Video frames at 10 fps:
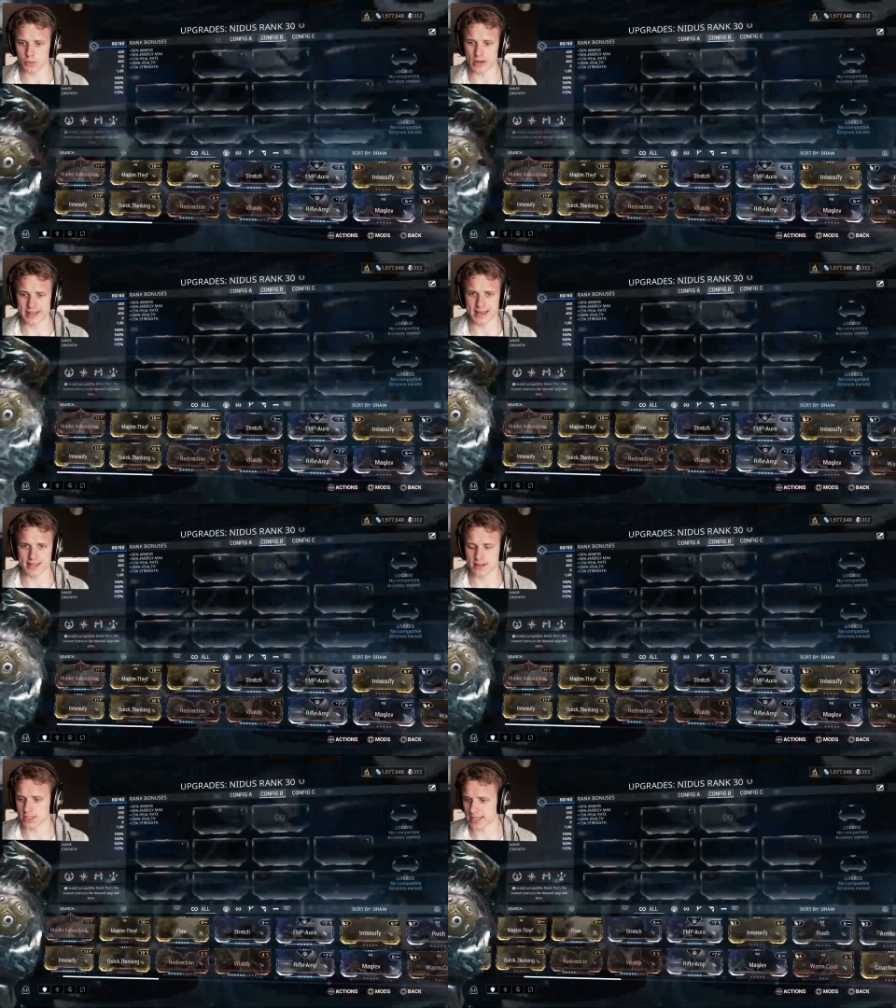went ahead
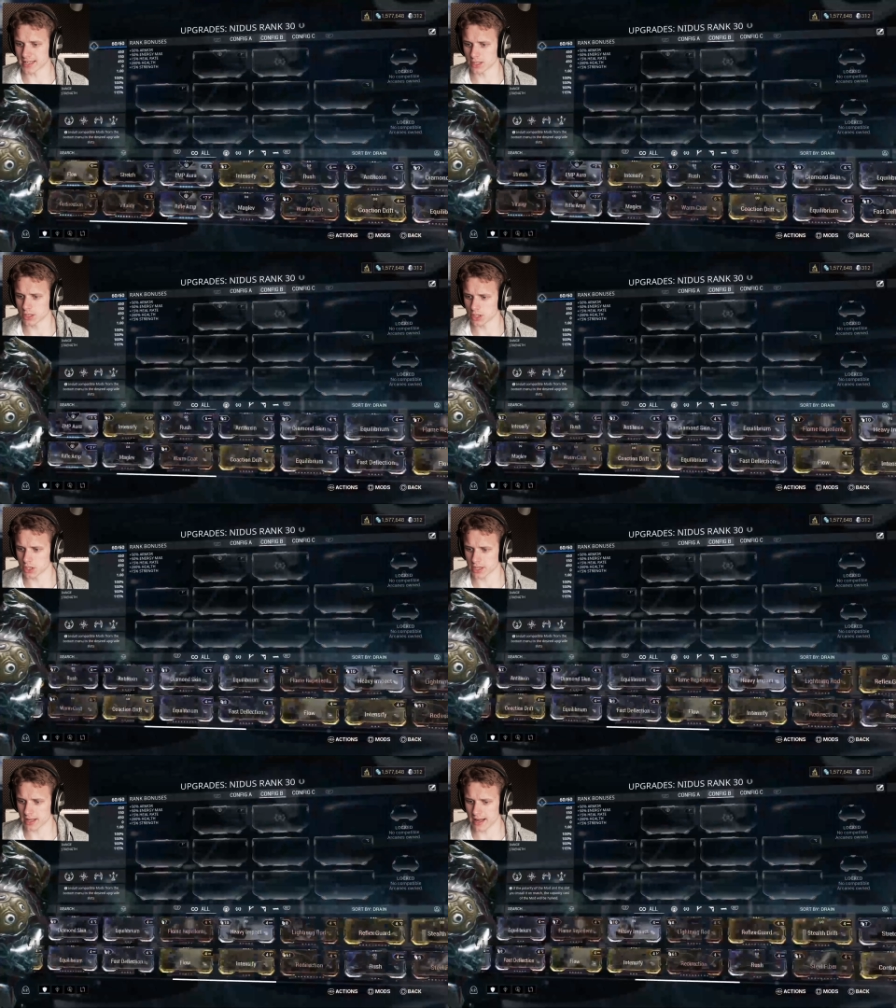and took a
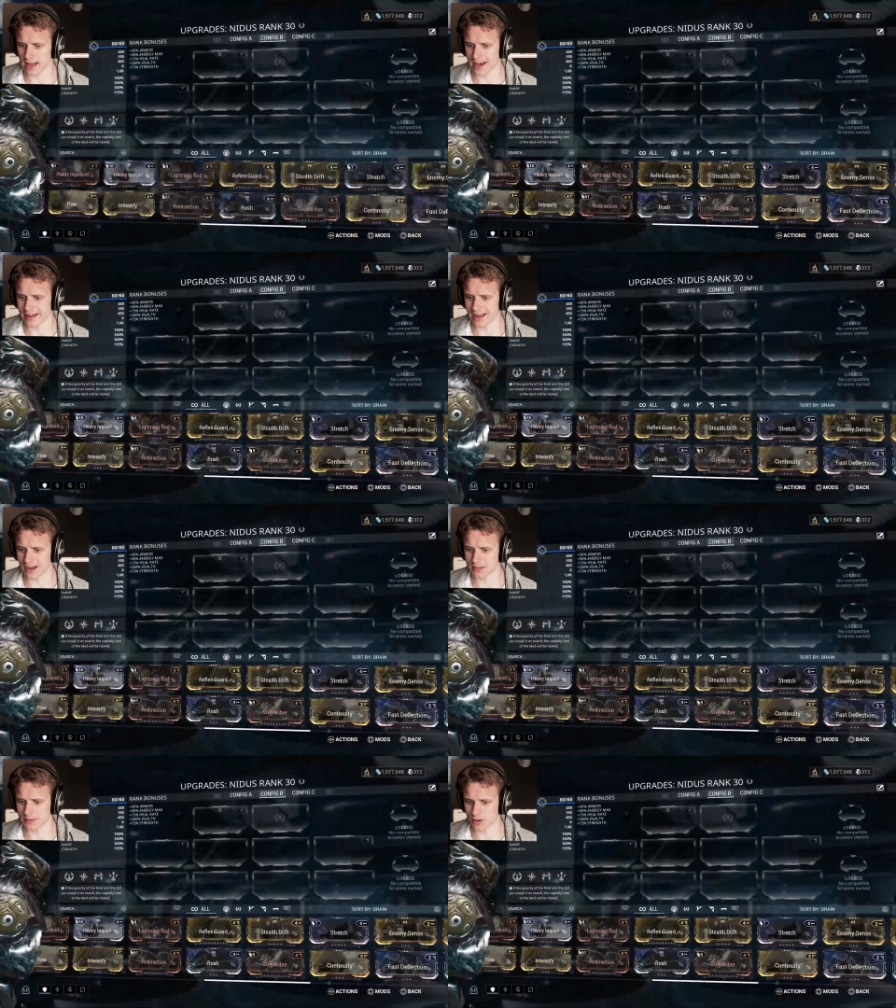look at
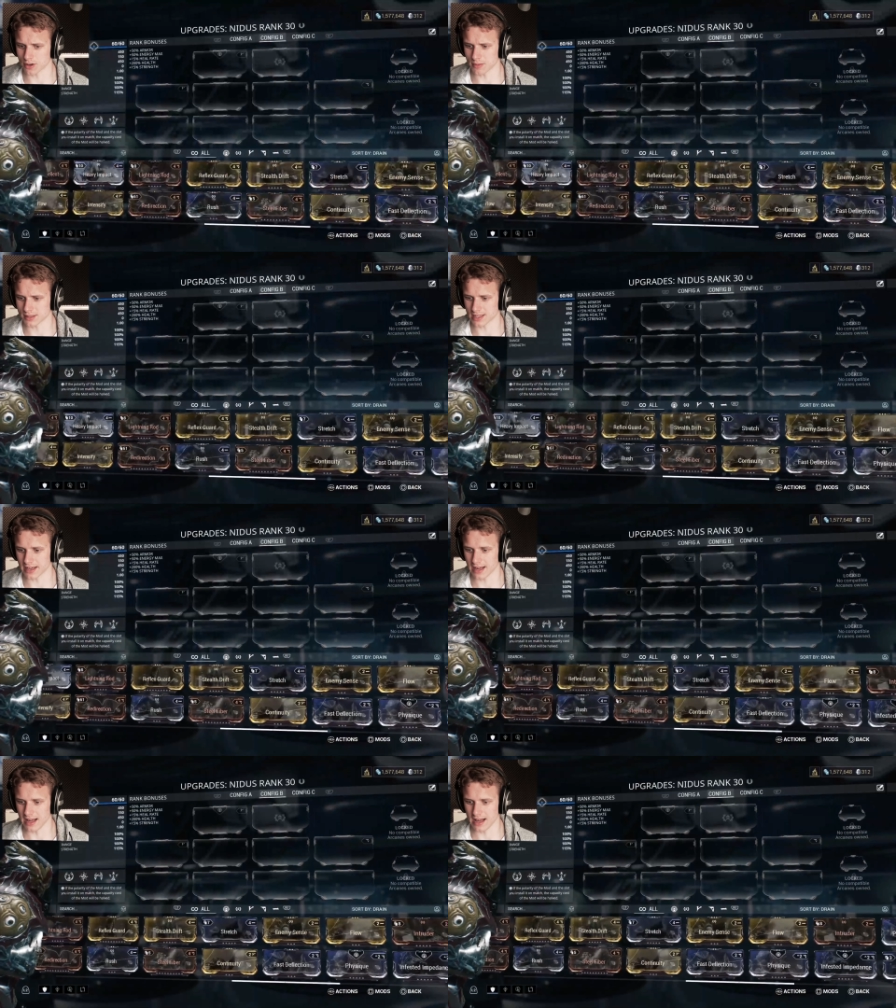how many broken mods I
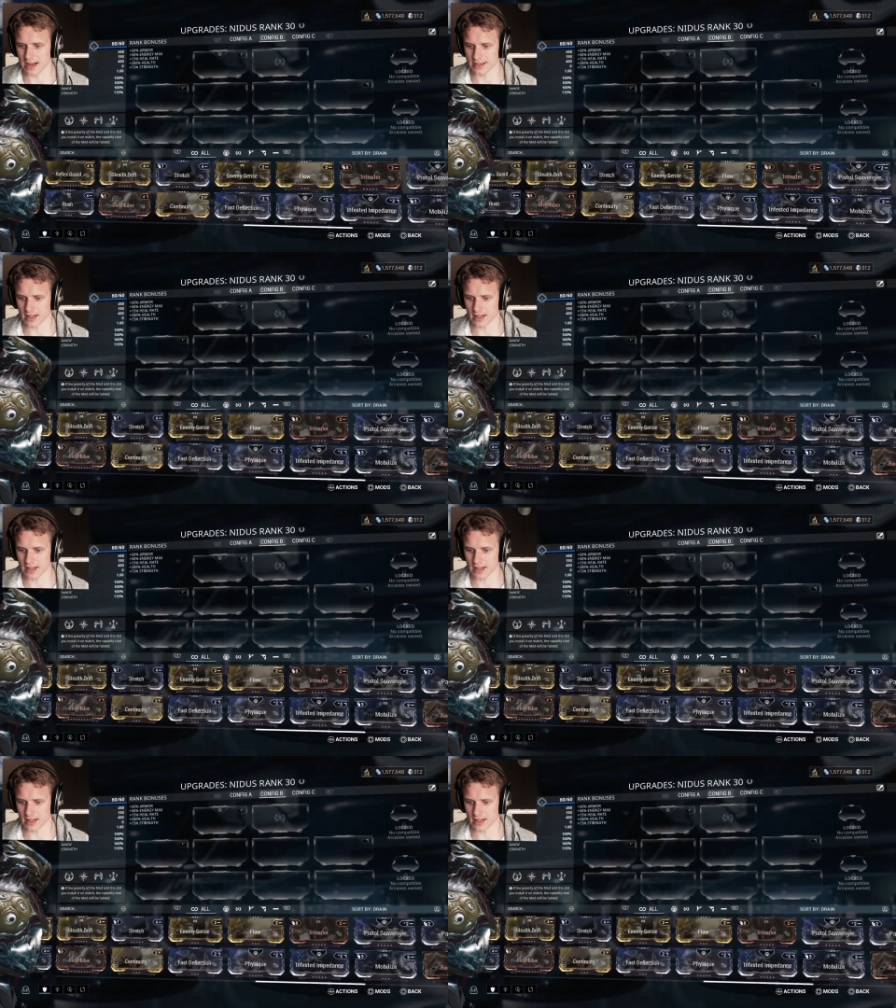had,